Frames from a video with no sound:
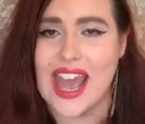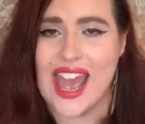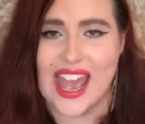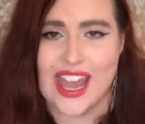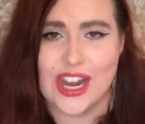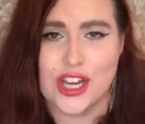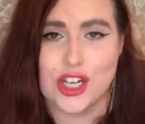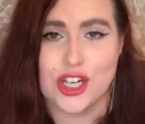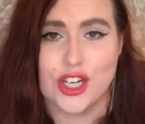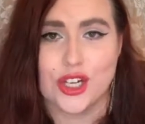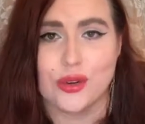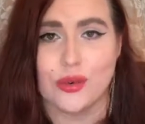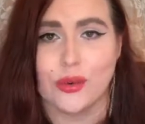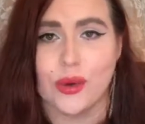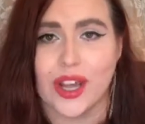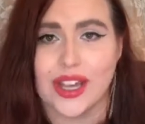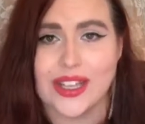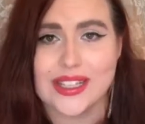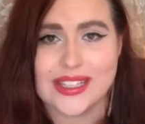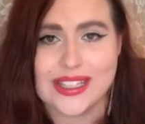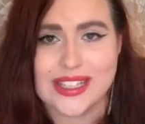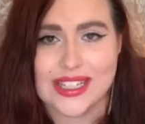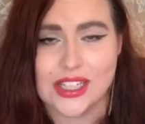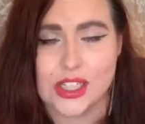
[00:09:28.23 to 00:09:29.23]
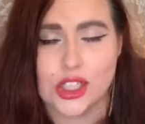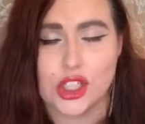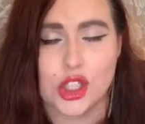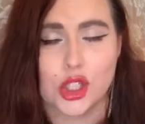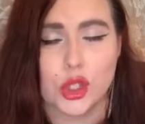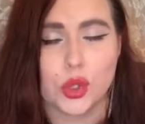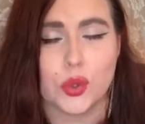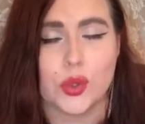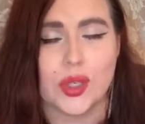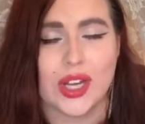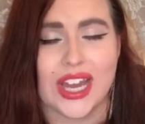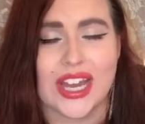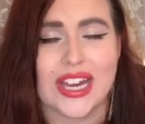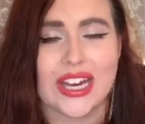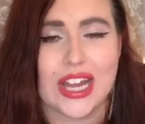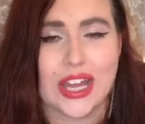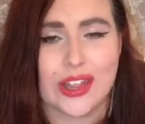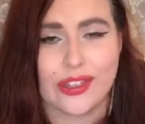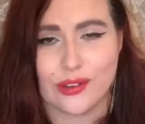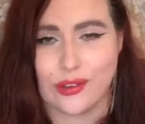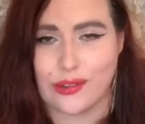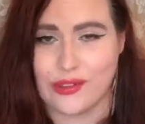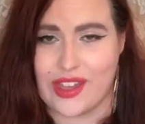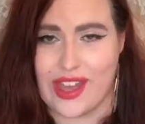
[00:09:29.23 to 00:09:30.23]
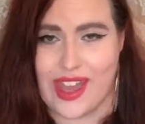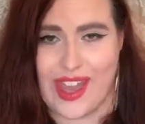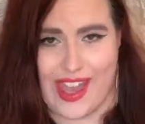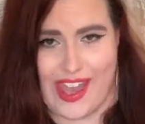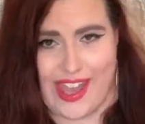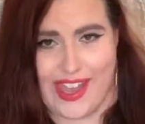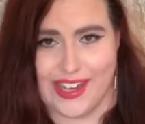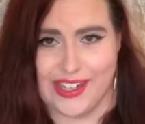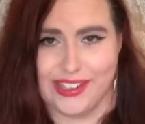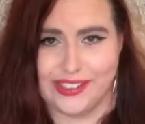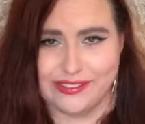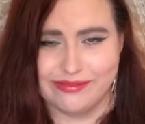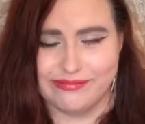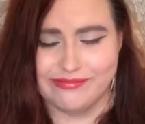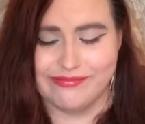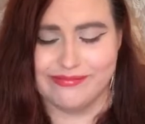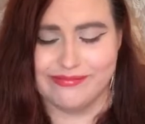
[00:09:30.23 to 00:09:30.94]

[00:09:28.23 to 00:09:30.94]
and she runs into none other than